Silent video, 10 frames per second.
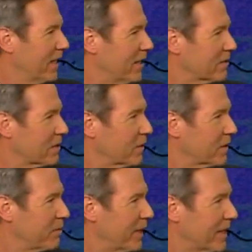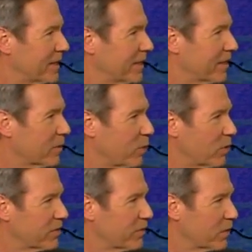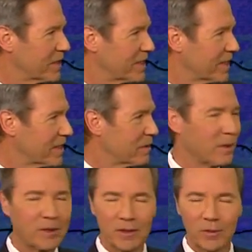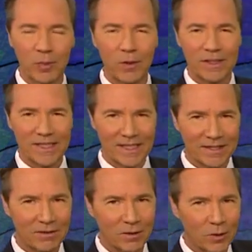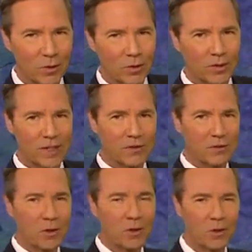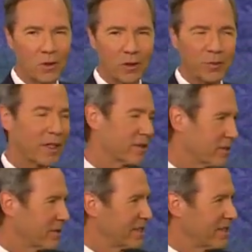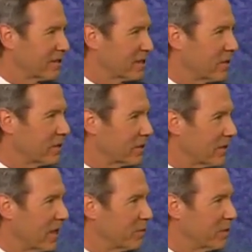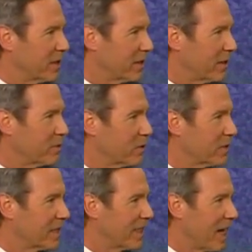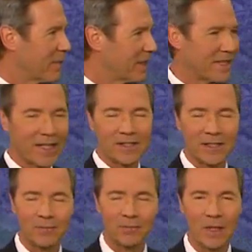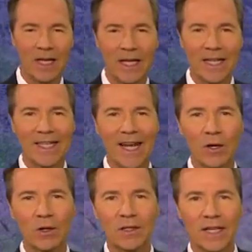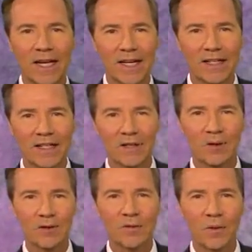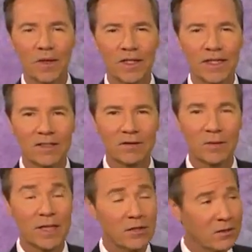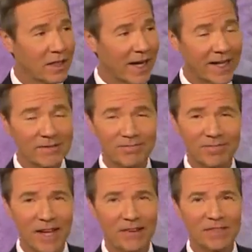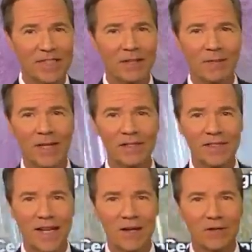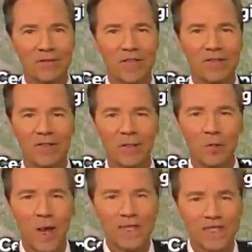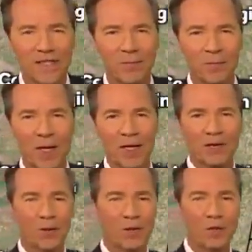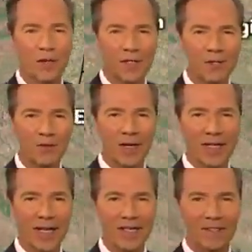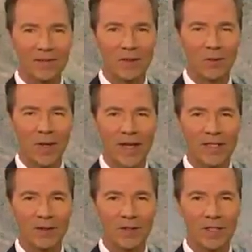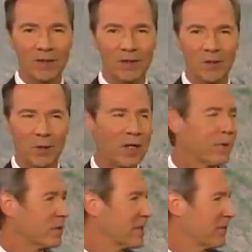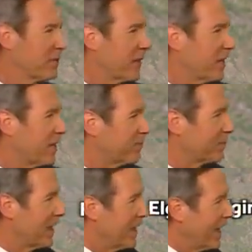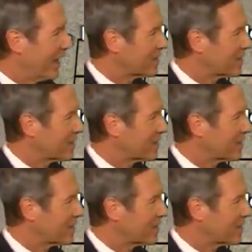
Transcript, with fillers: also at the Bennington Airport, 46, the Millard Airport, it's a little cooler as you go north because there is still snow on the ground, particularly up towards Tekamah, Denison, Carroll, and Norfolk. Winds are light, 5 to 10 miles an hour, favoring west for a direction right now. No rain, no snow, Super Doppler 7 radar. Had